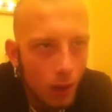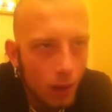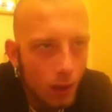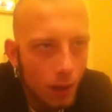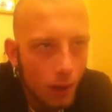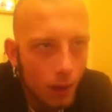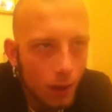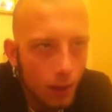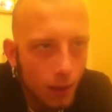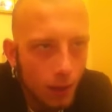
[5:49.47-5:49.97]

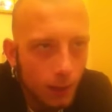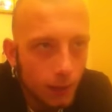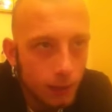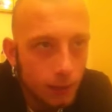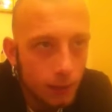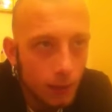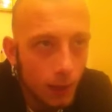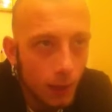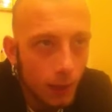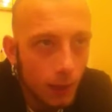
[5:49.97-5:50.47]
And I like
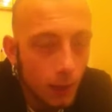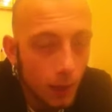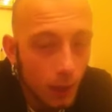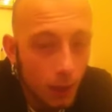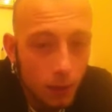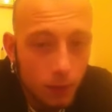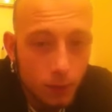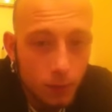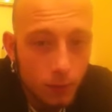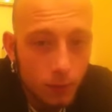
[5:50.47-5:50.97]

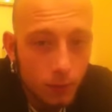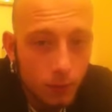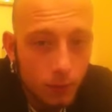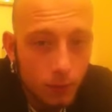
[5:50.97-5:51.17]
psychology.